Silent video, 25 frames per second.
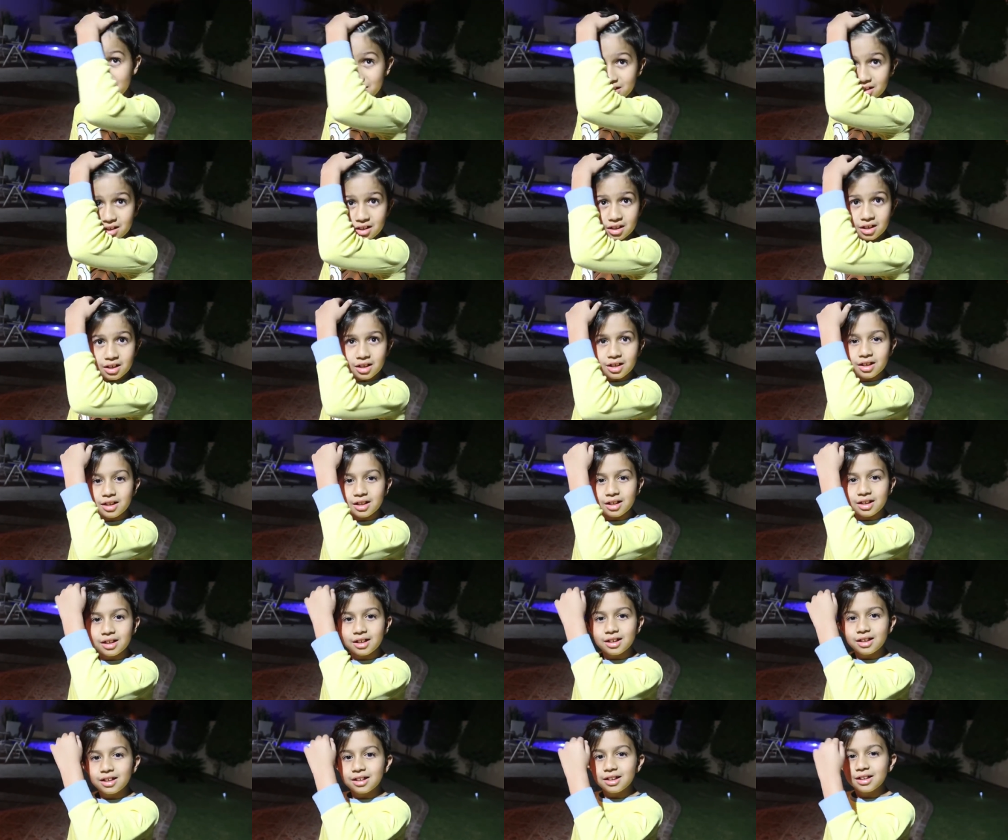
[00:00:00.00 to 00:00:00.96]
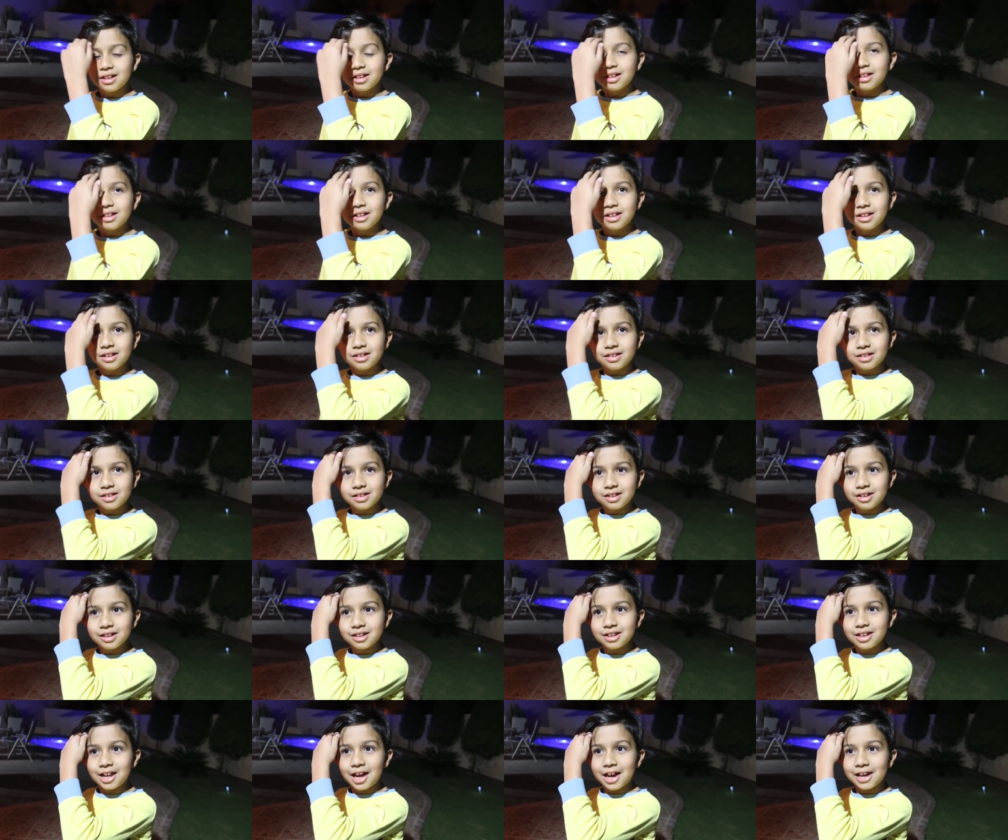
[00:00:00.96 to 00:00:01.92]
No, what should I do?
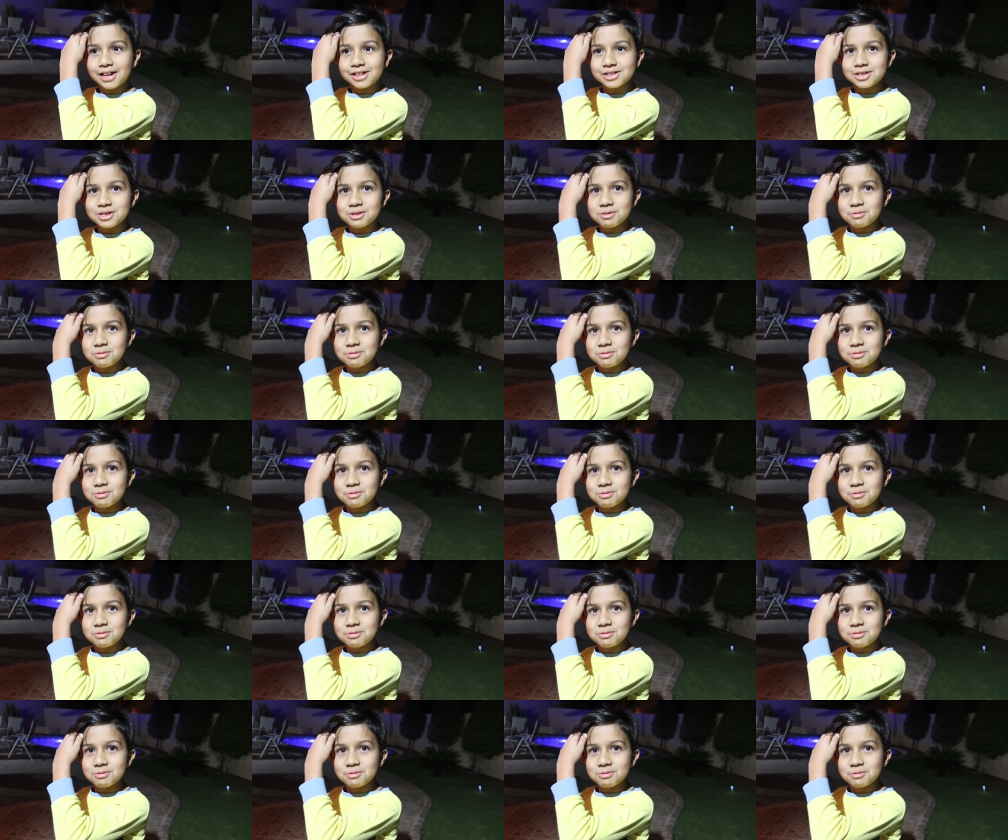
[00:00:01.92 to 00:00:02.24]
Like and